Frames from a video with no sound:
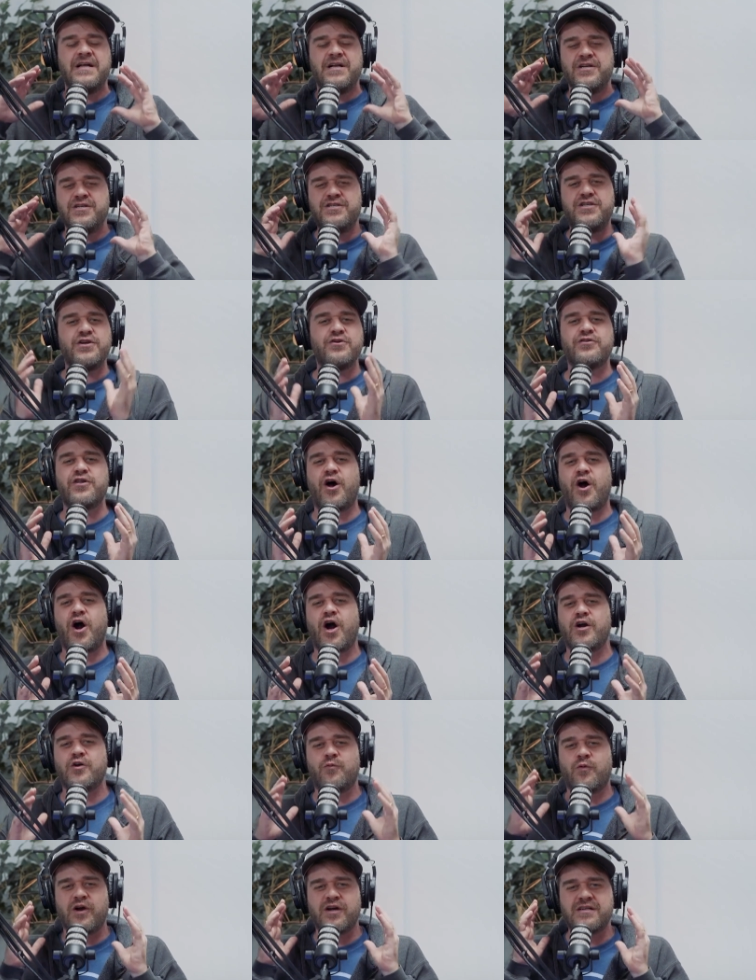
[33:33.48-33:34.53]
do the
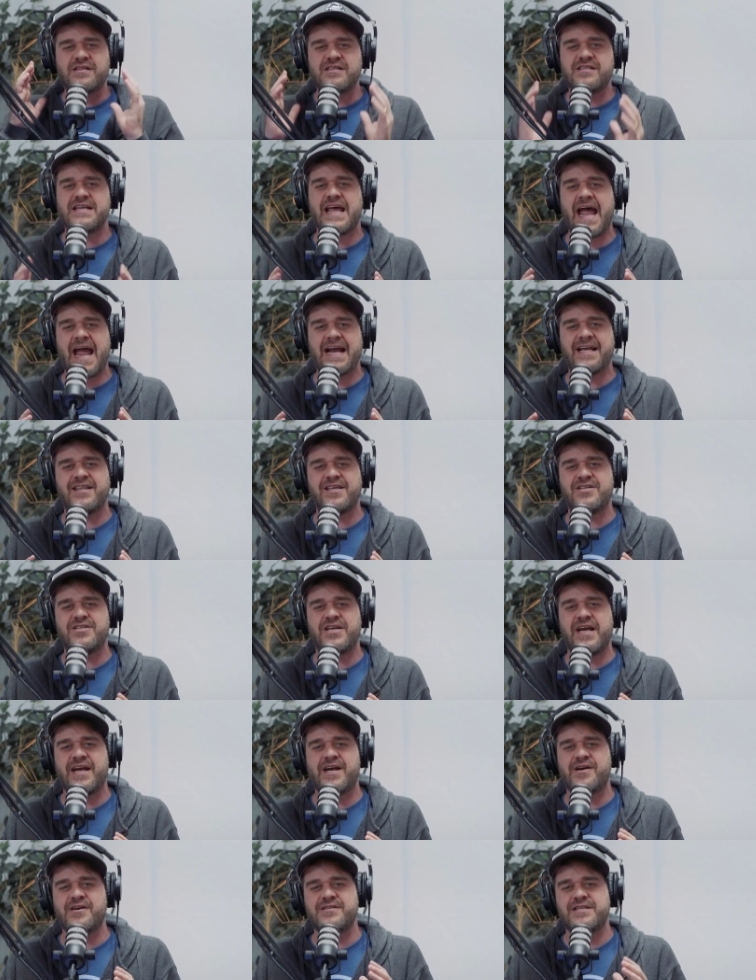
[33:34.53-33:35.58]
hard work, stack the
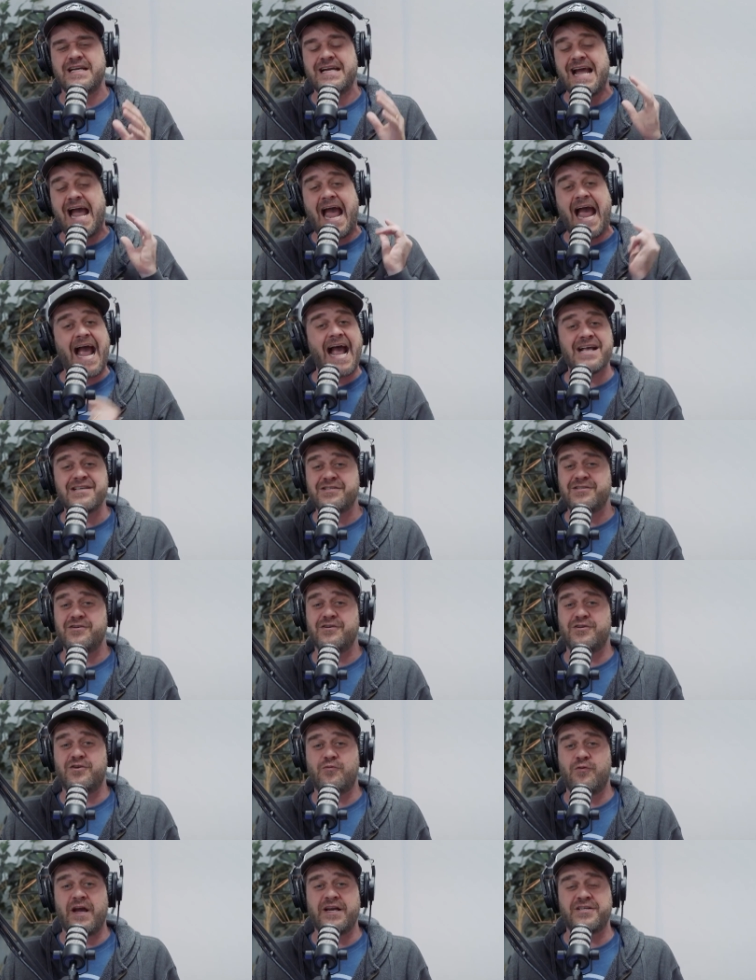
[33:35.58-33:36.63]
chairs, ask
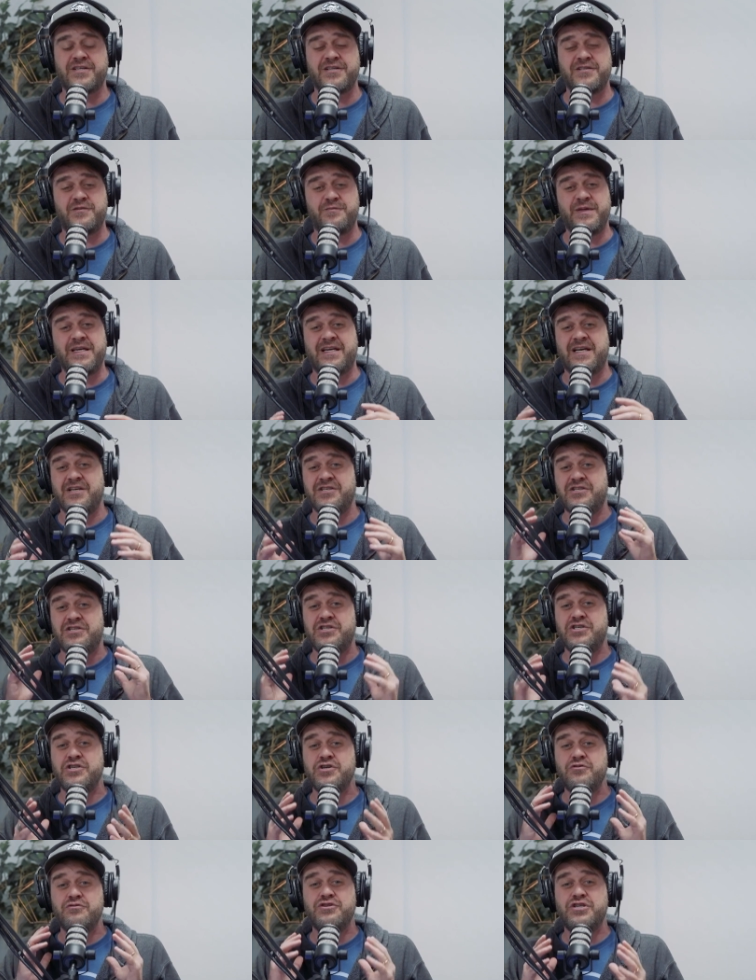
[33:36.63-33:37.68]
good questions
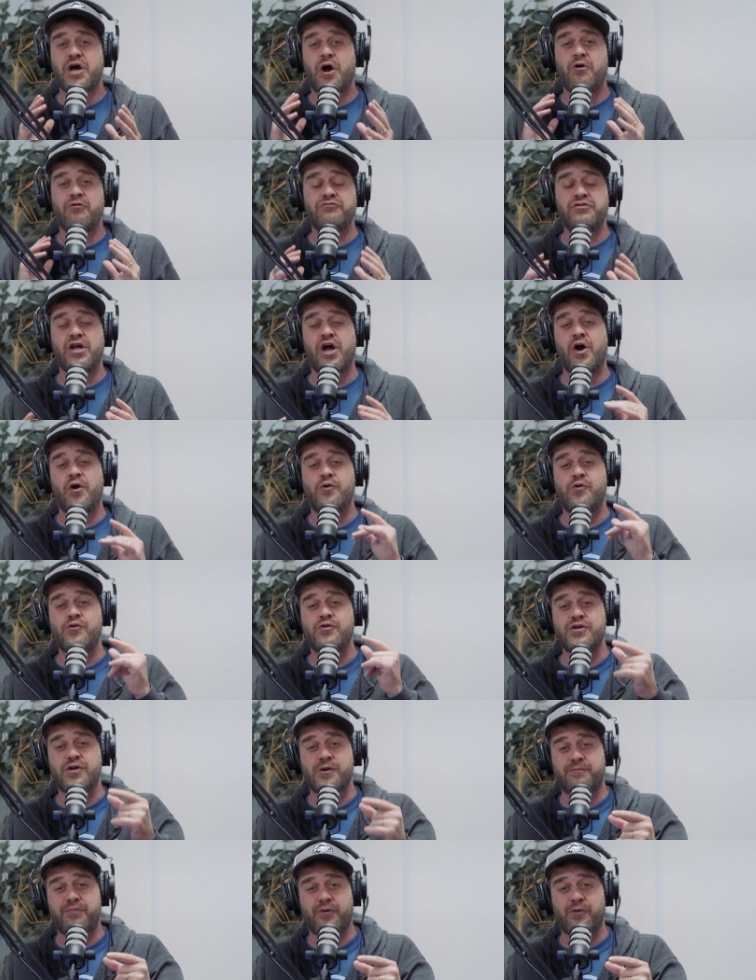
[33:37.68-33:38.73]
because you don't know who
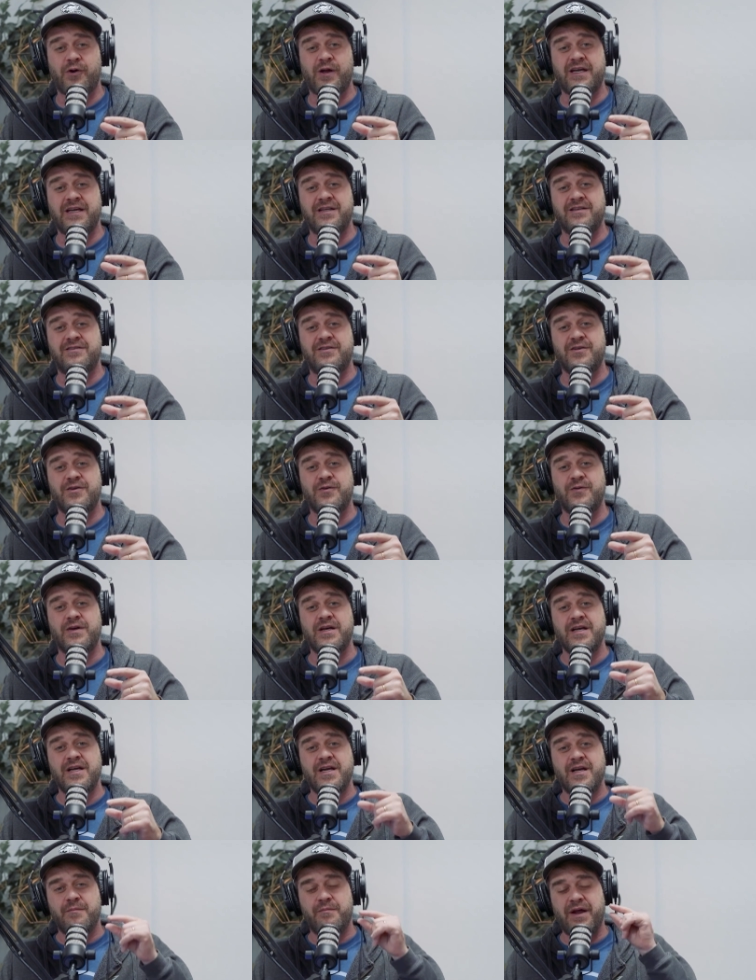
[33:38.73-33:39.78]
you're pouring into.
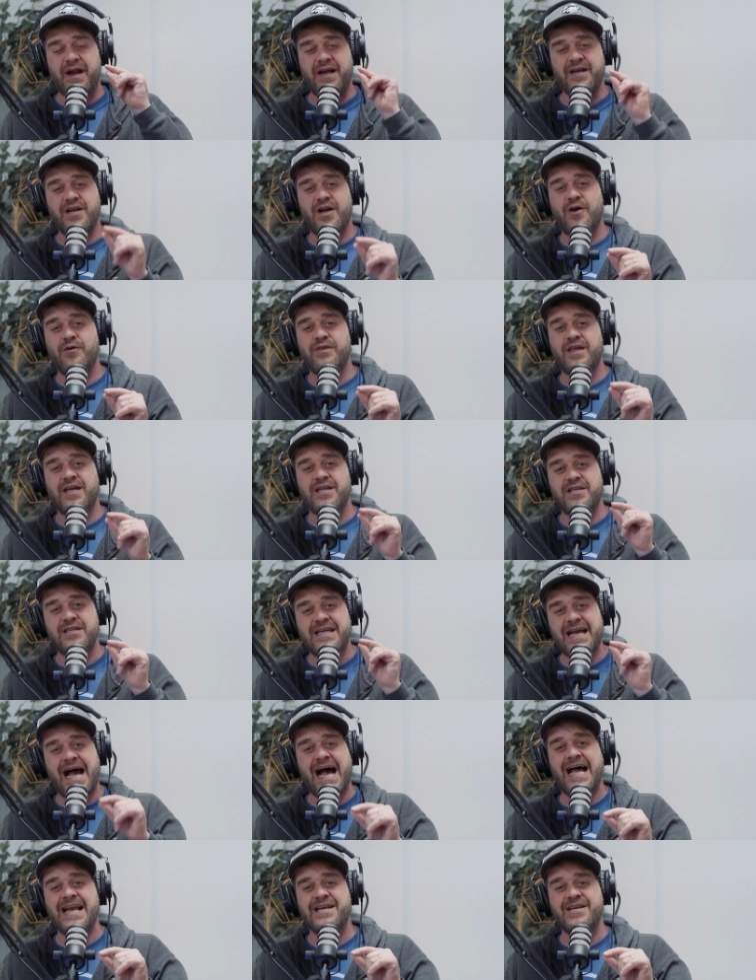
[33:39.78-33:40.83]
But I know that
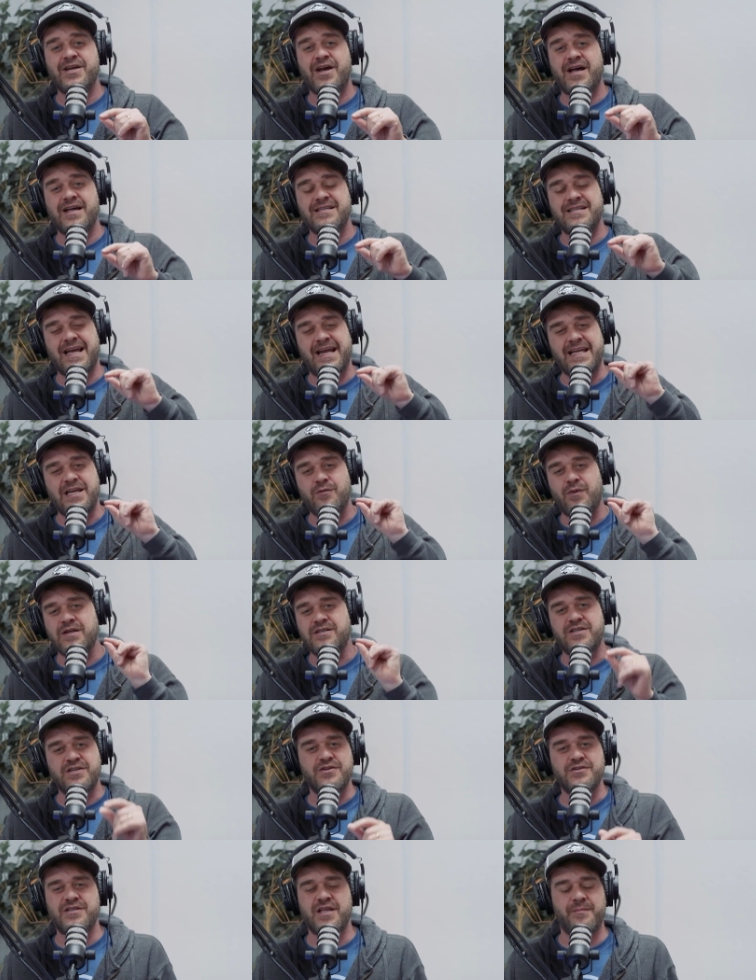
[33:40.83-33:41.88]
God does, and He wants
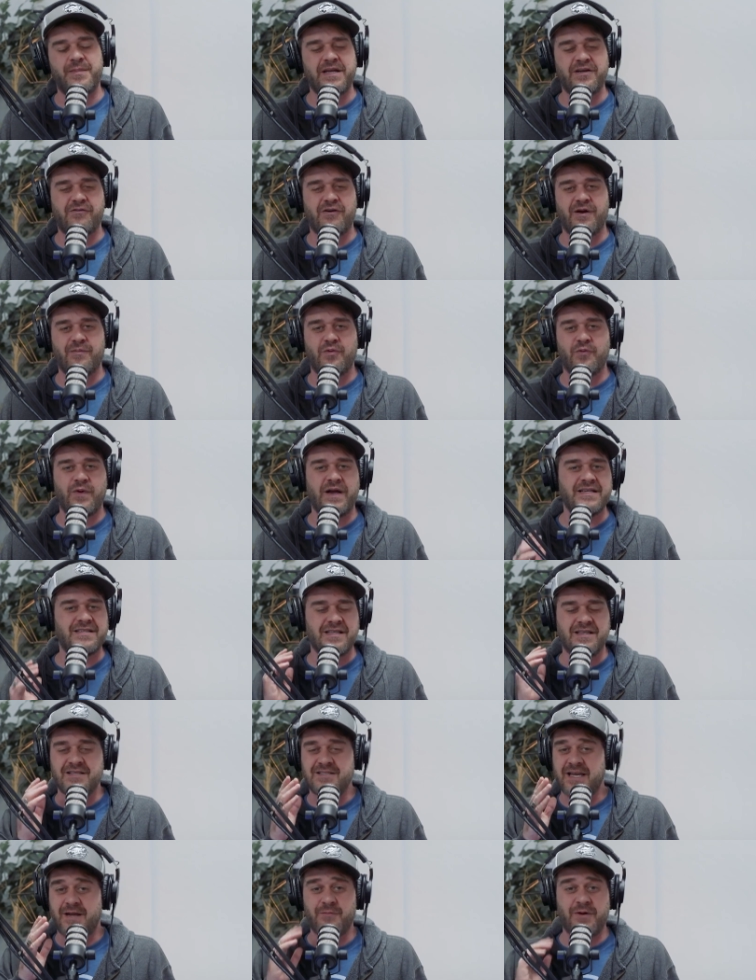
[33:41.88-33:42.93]
to use them in incredible ways in
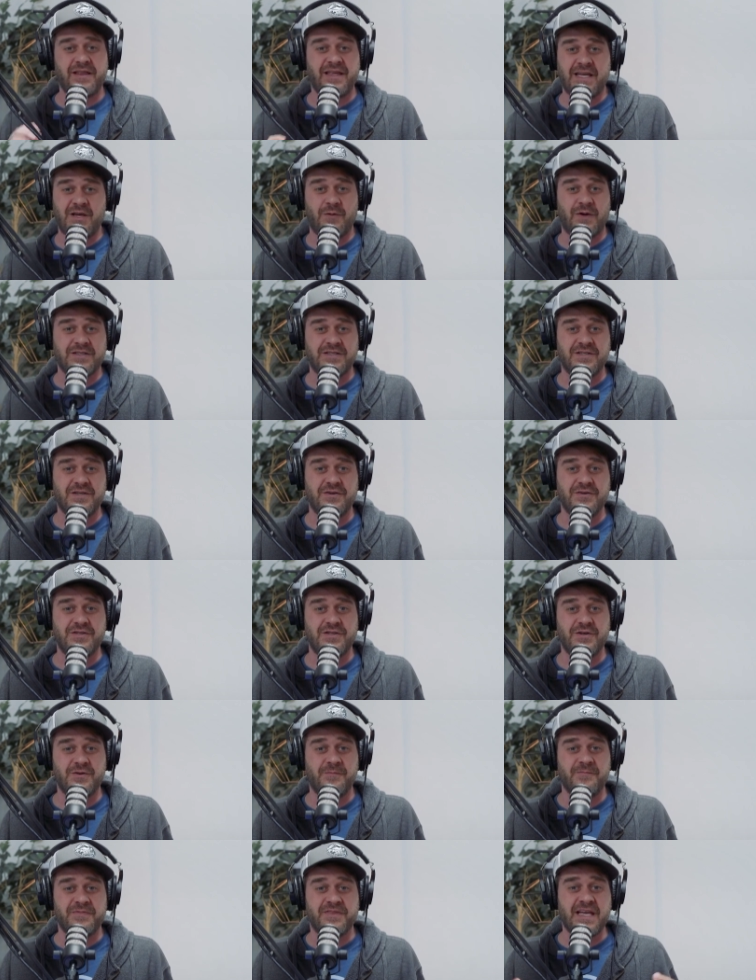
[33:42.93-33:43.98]
the same way that He wants to use
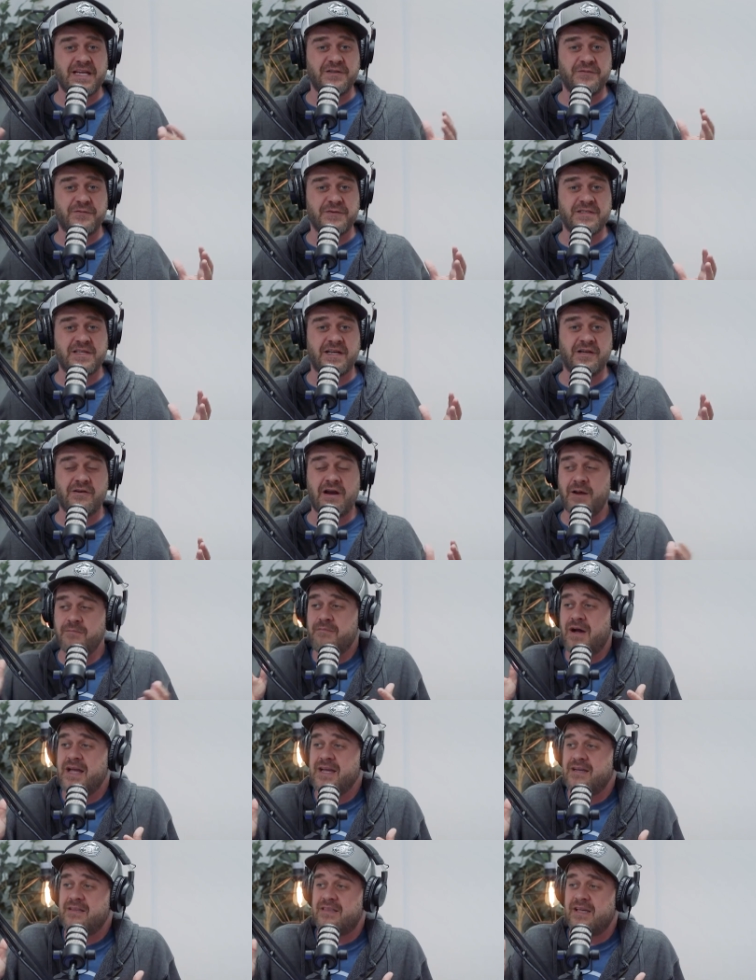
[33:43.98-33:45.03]
you. Thanks for sticking around,
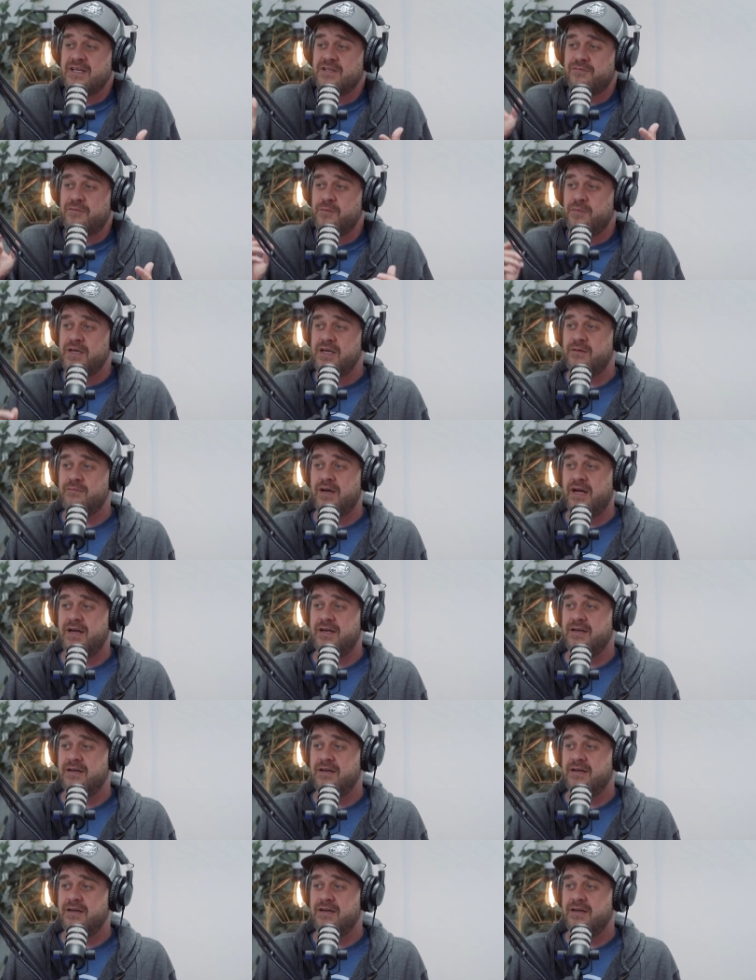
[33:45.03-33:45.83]
Mike. Mike, thanks for being my